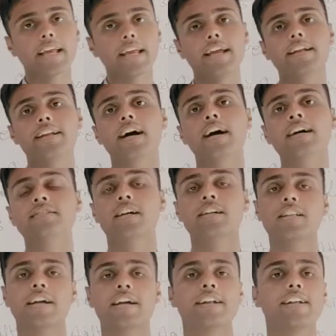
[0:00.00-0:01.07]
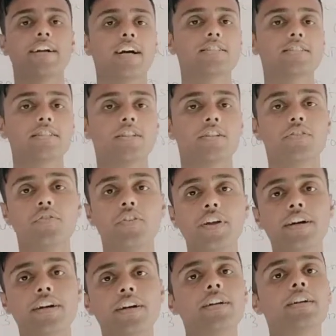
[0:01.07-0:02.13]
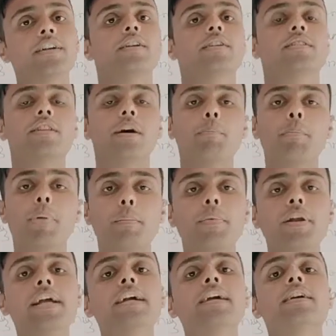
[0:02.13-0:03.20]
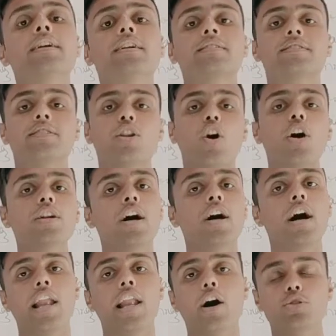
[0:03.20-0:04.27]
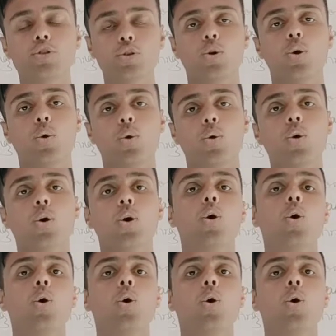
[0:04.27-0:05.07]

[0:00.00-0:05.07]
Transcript: areas are the areas where the public is not allowed to go.